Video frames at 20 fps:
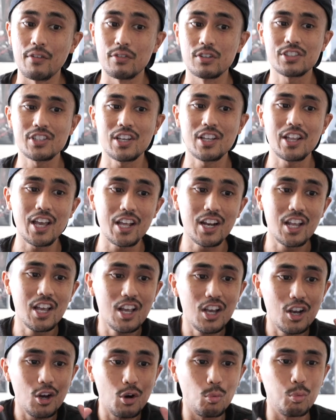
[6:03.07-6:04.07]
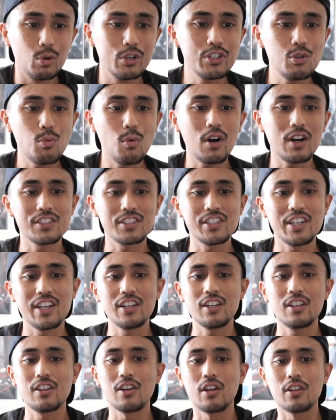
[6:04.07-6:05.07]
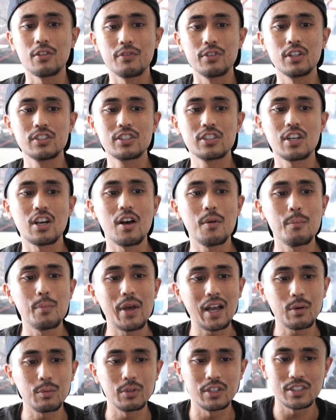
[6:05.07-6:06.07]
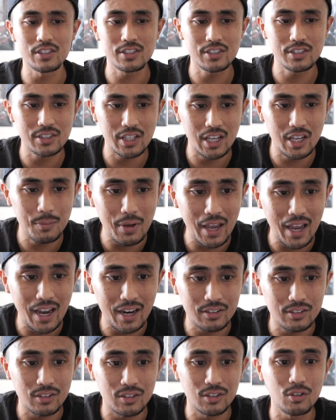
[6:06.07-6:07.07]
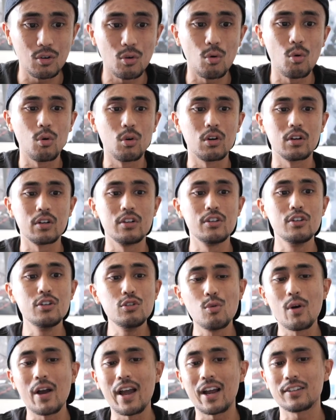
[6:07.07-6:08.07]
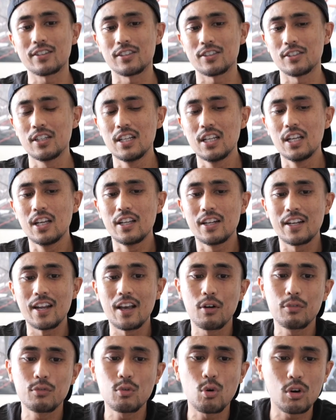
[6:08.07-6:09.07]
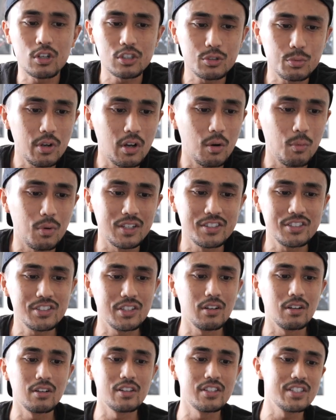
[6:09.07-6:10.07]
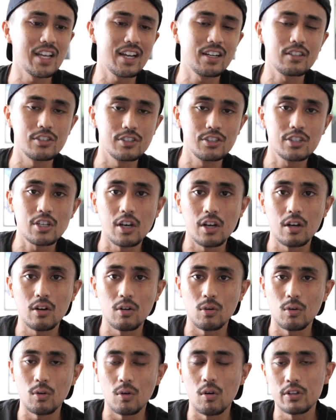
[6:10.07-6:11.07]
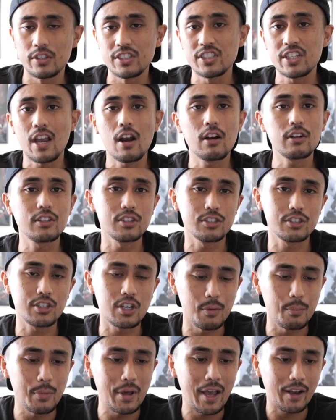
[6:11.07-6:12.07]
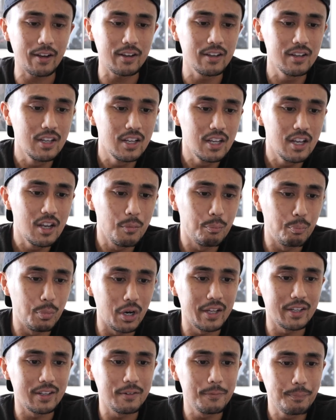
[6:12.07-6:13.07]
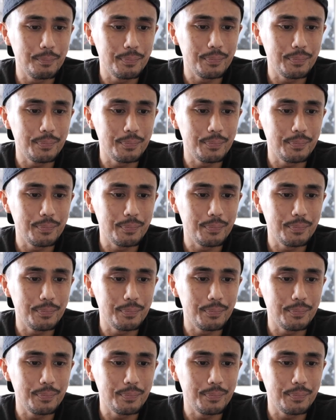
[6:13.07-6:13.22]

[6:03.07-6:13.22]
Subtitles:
ever say that, would you want to see any of the other villains come back with the same actor or a new actor? Now, of course, we all want to see all these actors or all these characters come back, but